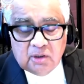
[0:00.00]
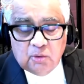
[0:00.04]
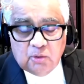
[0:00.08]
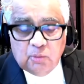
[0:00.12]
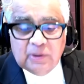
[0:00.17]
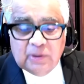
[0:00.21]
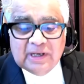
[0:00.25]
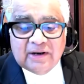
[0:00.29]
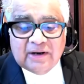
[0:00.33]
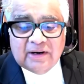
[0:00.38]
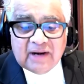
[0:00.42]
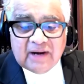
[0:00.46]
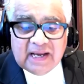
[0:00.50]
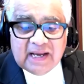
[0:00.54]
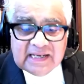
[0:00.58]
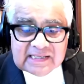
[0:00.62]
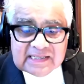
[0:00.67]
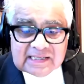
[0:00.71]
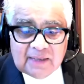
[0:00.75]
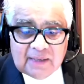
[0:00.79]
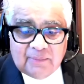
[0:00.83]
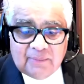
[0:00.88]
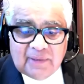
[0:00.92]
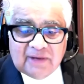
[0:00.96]
will
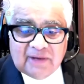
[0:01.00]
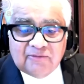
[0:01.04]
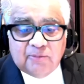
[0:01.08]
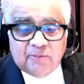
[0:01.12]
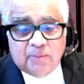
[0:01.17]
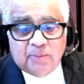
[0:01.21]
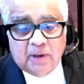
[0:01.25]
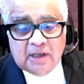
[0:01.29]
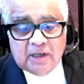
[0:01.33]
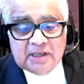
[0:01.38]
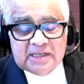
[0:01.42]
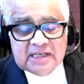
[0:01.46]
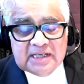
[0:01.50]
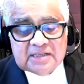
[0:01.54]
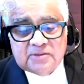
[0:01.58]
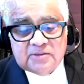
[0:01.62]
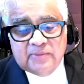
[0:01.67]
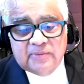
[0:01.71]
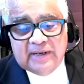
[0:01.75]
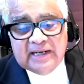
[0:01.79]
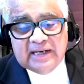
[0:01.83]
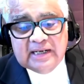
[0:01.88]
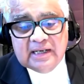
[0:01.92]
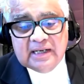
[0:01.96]
rise above
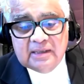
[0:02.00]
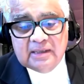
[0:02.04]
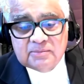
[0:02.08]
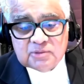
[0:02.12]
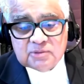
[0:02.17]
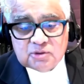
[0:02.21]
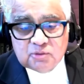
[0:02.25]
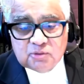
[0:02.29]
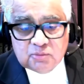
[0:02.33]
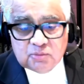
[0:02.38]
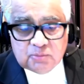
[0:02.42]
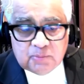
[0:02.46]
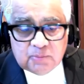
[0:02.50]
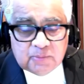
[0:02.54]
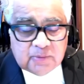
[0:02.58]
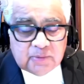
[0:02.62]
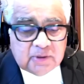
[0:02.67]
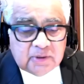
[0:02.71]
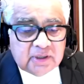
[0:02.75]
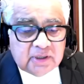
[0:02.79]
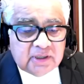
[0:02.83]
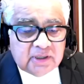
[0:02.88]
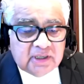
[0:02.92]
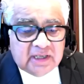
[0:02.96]
politics when it comes to
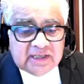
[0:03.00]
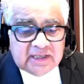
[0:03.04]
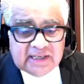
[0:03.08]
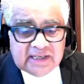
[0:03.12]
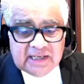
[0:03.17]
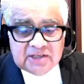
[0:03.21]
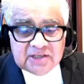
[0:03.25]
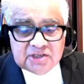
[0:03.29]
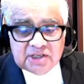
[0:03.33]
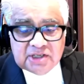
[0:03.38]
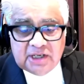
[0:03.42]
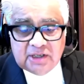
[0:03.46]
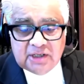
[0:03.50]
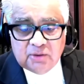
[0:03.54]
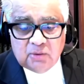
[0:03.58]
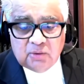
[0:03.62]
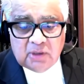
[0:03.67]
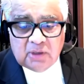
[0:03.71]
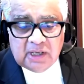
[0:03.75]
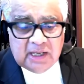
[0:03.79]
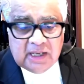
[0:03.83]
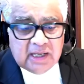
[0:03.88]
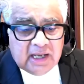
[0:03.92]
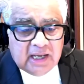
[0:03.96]
the 10th schedule.
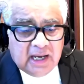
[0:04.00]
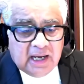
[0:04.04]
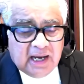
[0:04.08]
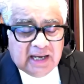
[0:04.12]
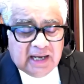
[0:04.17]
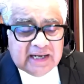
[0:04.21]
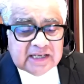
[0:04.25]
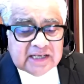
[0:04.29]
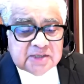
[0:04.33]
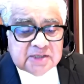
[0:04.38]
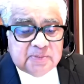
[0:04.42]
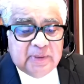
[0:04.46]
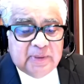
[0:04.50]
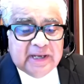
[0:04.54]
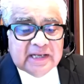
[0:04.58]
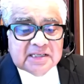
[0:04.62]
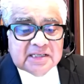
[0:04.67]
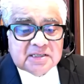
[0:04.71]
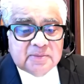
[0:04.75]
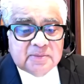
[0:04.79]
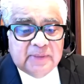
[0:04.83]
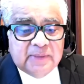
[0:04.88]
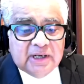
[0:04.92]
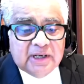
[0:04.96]
Our
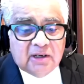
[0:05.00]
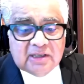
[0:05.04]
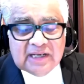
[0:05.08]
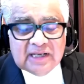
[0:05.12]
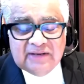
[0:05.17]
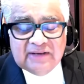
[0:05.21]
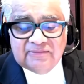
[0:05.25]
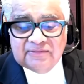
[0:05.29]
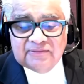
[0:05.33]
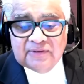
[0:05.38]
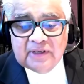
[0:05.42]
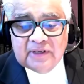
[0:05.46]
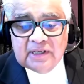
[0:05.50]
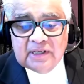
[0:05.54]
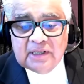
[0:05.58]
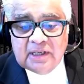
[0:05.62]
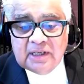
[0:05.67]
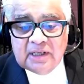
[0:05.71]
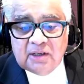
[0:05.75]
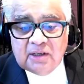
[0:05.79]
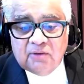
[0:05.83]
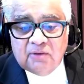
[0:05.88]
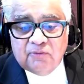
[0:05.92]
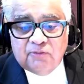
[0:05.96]
experience may not have
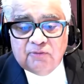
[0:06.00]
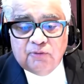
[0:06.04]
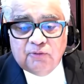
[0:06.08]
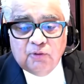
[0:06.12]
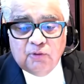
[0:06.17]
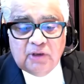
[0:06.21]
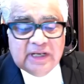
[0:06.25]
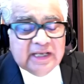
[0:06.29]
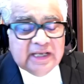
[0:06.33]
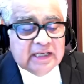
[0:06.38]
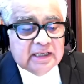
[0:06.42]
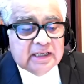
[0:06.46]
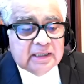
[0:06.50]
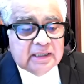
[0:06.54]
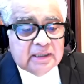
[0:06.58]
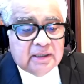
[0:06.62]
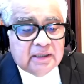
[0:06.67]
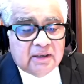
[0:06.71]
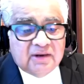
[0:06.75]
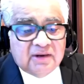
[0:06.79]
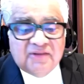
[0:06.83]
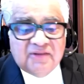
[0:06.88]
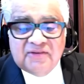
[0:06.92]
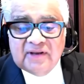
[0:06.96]
fully
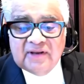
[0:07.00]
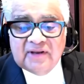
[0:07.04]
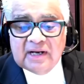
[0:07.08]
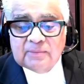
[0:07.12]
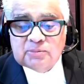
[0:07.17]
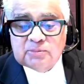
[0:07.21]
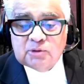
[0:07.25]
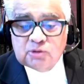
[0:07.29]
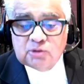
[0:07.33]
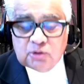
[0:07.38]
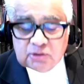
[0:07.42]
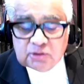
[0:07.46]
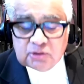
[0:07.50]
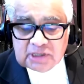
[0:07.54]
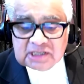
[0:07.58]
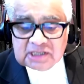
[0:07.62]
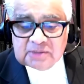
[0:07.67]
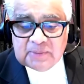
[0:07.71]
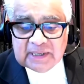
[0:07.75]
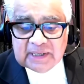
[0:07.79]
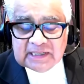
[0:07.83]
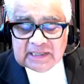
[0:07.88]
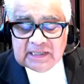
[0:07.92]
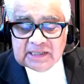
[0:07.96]
risen up to those
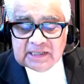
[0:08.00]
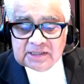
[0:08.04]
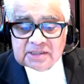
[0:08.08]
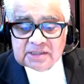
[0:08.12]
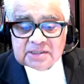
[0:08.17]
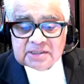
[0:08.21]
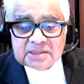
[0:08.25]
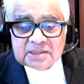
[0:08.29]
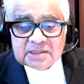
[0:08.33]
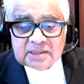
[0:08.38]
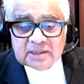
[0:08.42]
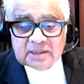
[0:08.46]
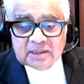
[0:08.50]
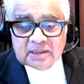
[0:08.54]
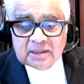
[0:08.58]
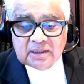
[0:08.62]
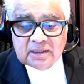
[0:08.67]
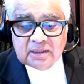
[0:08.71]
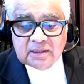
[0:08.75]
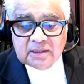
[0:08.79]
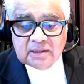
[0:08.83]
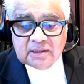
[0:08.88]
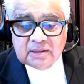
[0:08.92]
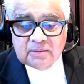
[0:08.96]
expectations.
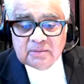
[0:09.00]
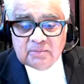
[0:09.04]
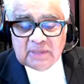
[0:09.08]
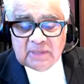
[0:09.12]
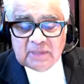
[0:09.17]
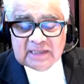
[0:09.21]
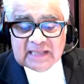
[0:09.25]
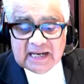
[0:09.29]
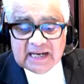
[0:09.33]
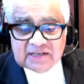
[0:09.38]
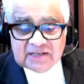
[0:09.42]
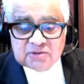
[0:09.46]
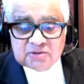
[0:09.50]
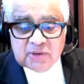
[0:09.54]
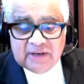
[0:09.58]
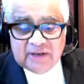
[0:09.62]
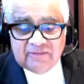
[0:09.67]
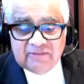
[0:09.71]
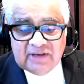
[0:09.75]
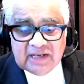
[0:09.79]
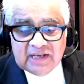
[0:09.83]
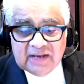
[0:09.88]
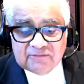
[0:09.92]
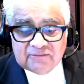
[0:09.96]
But that's where
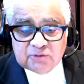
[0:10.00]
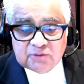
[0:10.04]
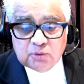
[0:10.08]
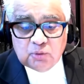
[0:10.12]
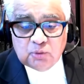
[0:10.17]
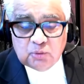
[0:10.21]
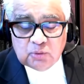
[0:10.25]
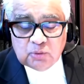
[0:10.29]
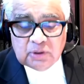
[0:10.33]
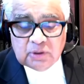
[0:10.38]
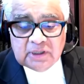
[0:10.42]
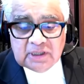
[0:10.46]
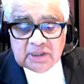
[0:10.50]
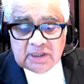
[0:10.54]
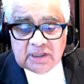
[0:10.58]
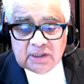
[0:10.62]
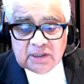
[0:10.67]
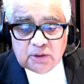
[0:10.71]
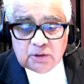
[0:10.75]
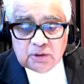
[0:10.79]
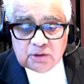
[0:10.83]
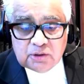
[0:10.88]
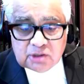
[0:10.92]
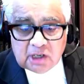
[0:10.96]
we have to
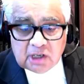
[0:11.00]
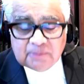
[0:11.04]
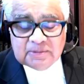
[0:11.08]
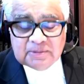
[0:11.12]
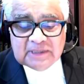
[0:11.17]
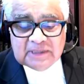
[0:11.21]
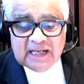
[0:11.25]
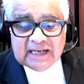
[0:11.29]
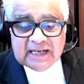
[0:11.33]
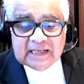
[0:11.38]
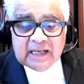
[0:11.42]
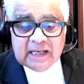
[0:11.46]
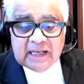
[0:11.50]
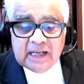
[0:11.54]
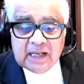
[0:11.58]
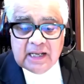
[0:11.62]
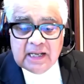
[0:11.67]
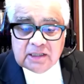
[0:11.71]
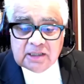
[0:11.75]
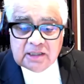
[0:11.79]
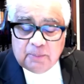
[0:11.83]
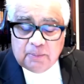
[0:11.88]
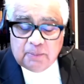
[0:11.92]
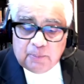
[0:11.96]
drop that.
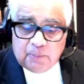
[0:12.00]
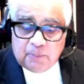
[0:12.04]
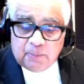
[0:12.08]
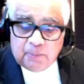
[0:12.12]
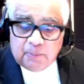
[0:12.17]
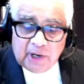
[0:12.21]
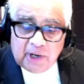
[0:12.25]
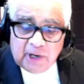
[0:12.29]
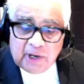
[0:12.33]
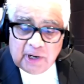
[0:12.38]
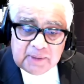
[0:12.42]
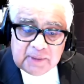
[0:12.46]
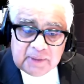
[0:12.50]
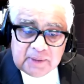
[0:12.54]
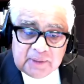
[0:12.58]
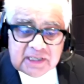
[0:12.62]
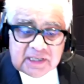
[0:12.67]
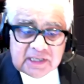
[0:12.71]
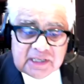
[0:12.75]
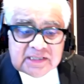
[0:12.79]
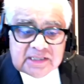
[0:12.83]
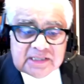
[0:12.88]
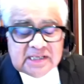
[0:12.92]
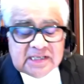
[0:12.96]
The point, my
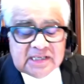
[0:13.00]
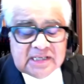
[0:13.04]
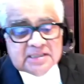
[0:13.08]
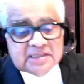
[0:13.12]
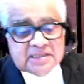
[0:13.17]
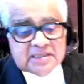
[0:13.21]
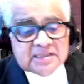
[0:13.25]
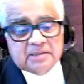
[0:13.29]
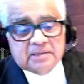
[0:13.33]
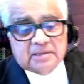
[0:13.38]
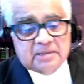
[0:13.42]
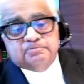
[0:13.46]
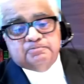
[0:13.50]
lord, is this.